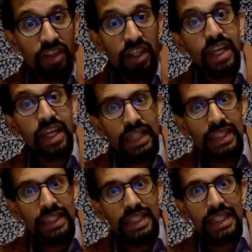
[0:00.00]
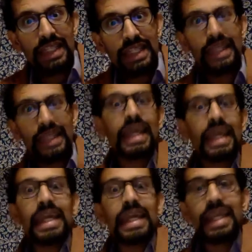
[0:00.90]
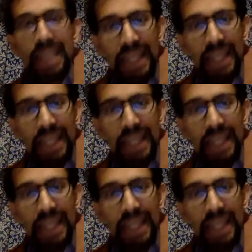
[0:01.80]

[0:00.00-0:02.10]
and then gain entry into a cell.